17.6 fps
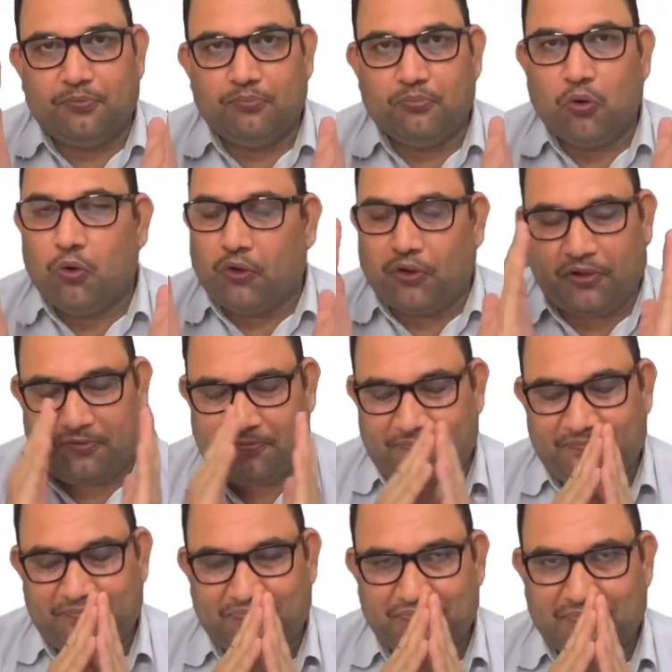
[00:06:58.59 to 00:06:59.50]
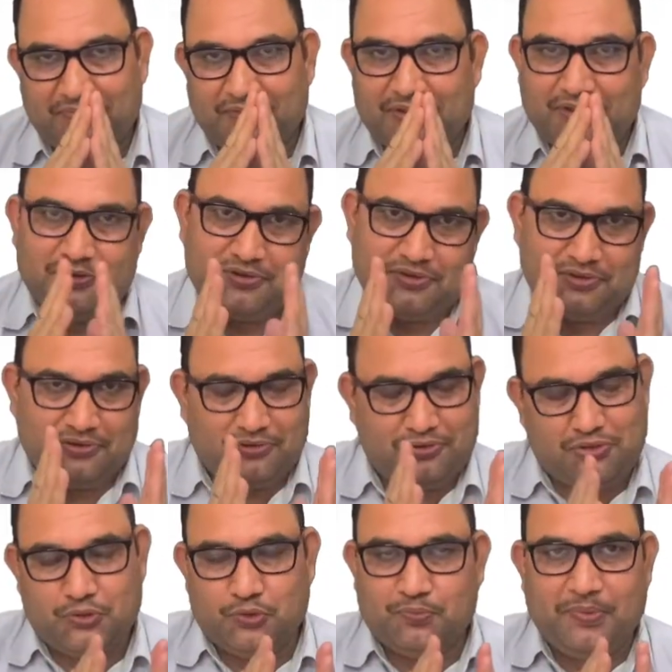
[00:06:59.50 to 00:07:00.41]
more.
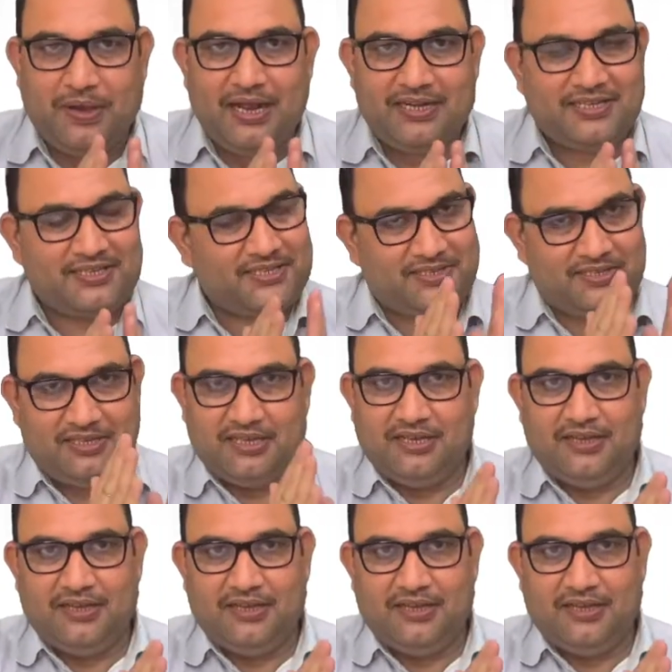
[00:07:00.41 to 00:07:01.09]
Two parts.